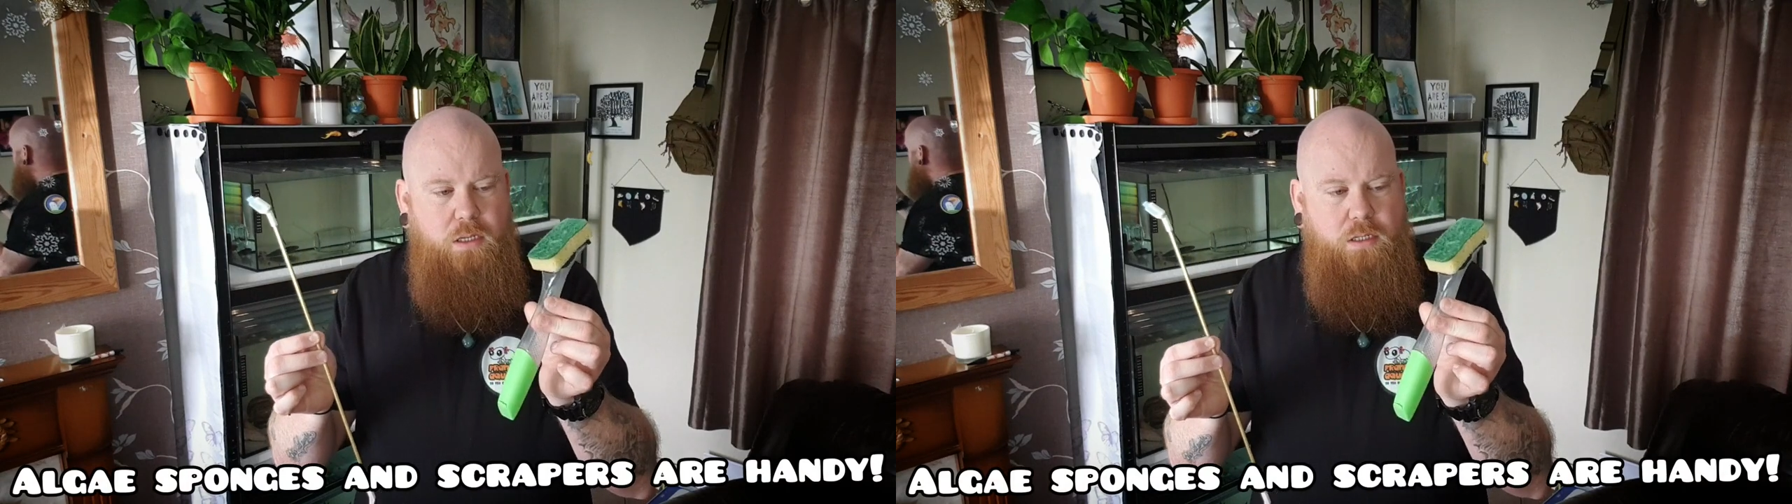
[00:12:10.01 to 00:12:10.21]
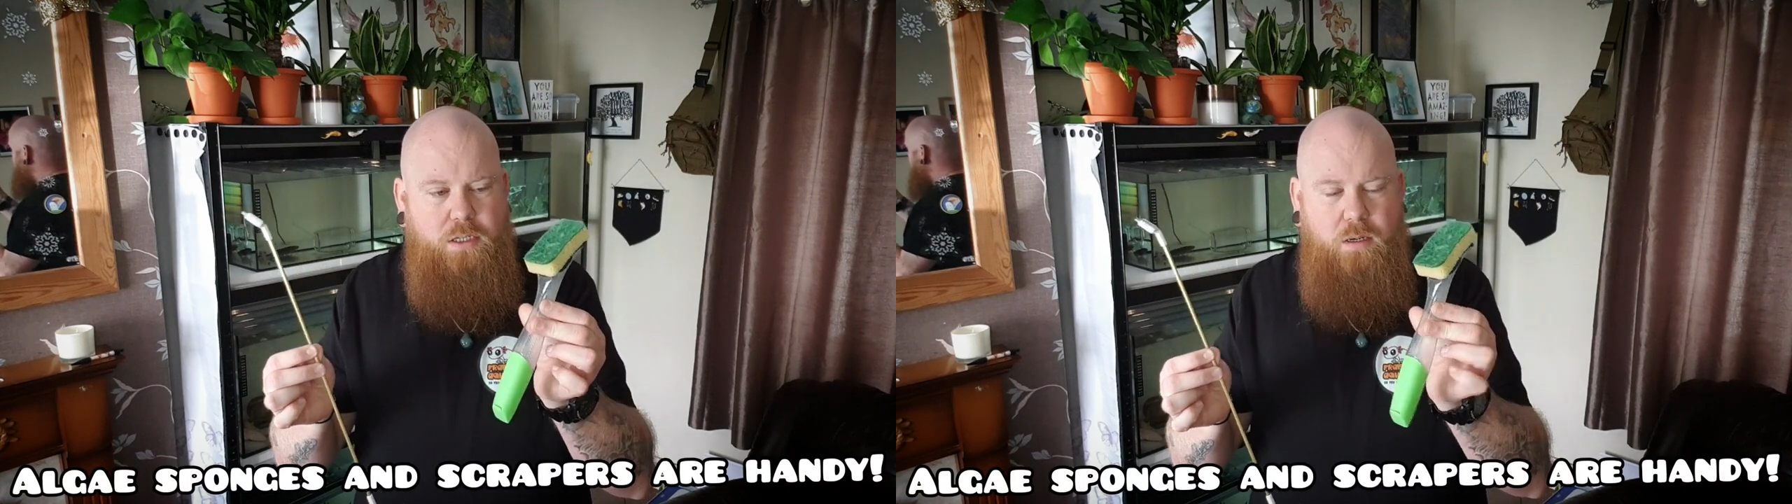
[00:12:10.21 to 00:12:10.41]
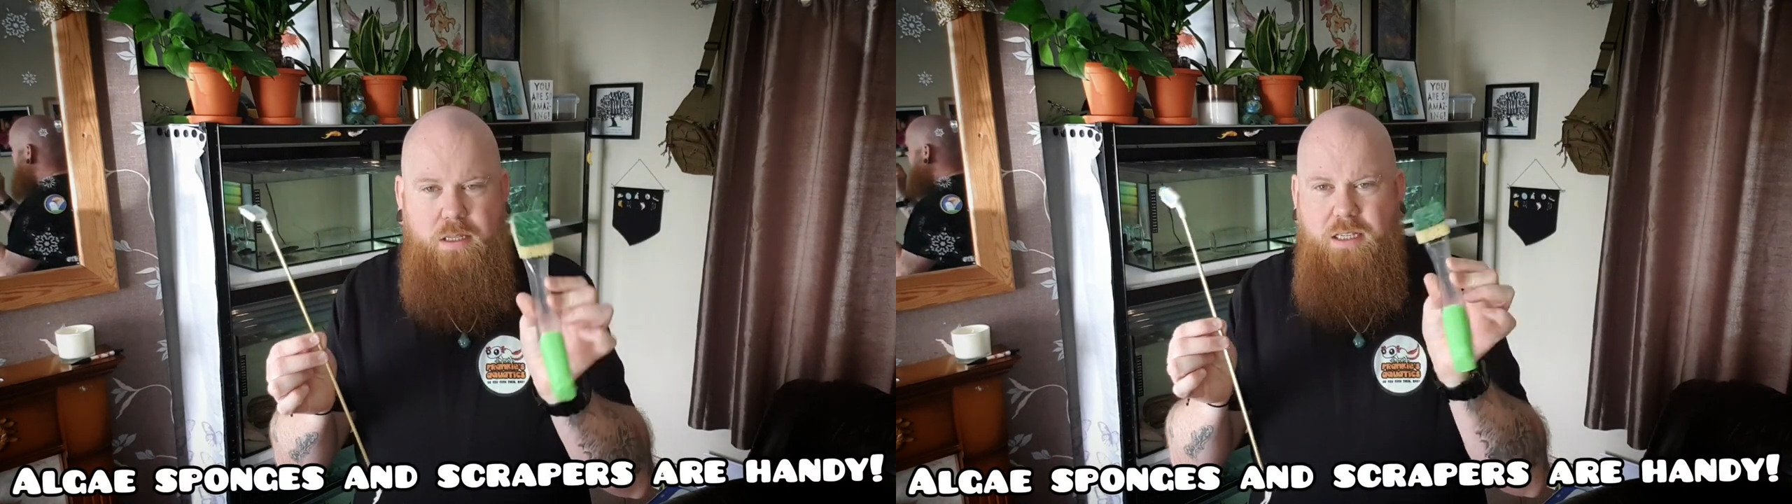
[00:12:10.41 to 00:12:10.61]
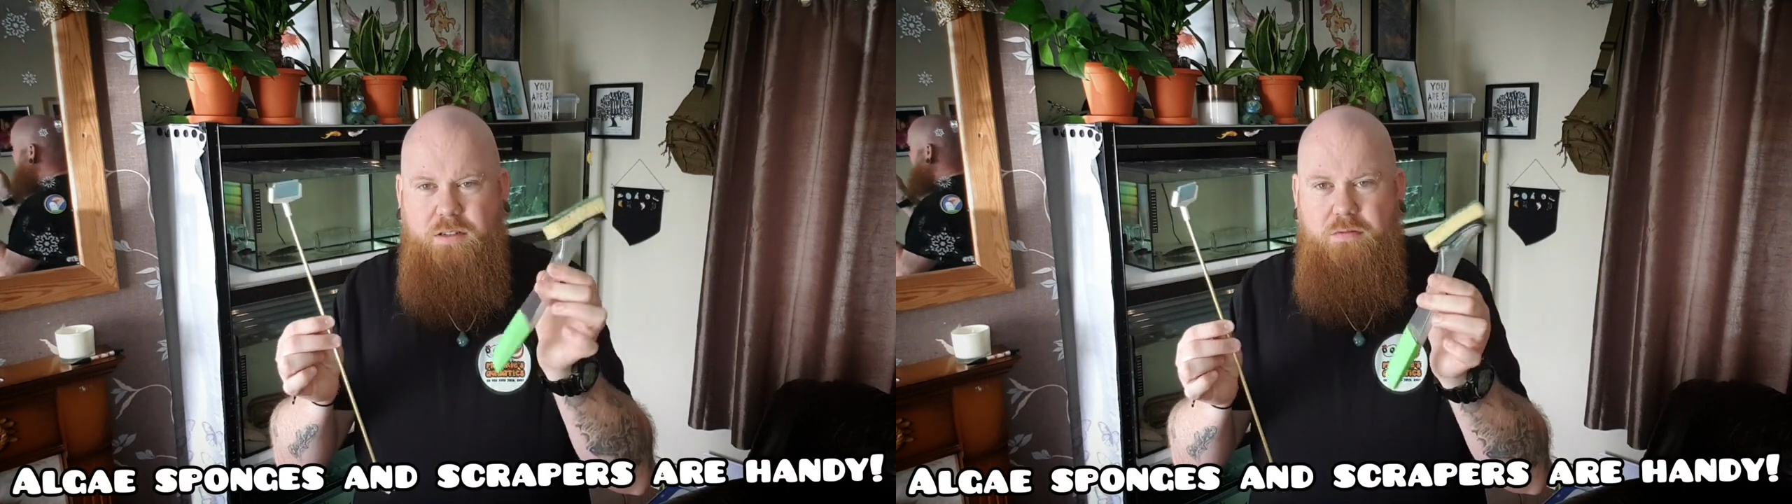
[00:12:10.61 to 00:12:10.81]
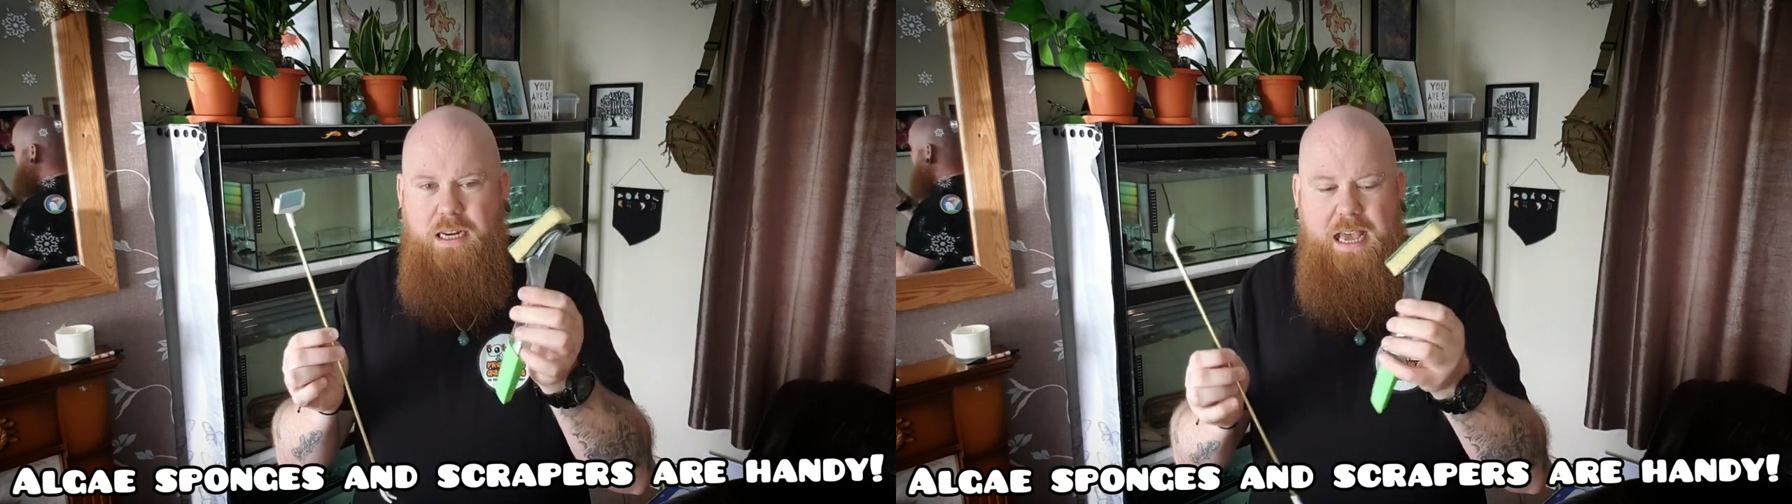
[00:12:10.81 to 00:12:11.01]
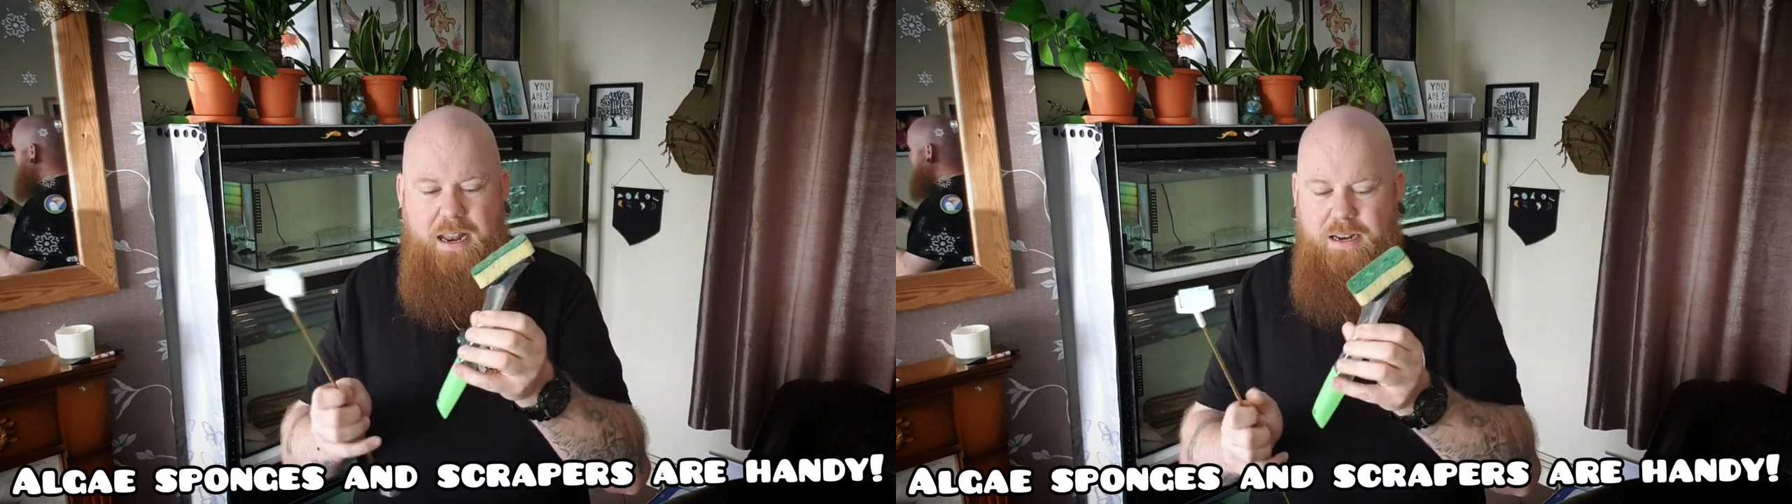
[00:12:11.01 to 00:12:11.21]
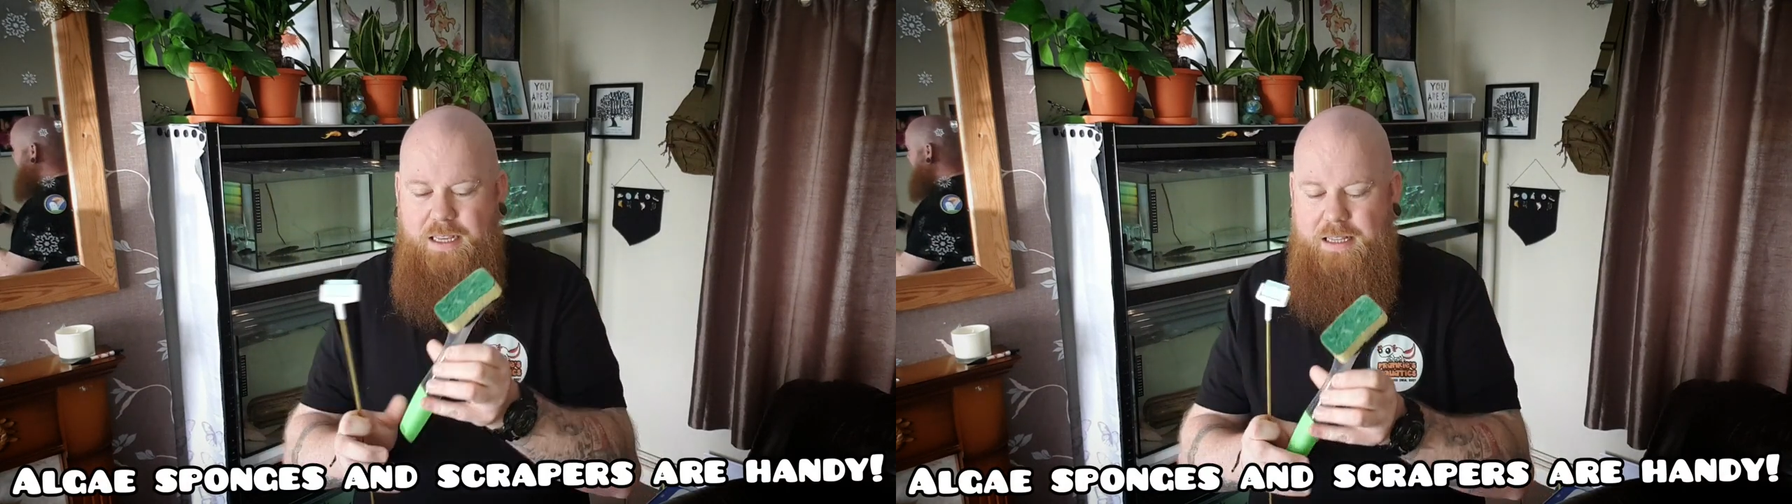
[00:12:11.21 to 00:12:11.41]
So these are really handy.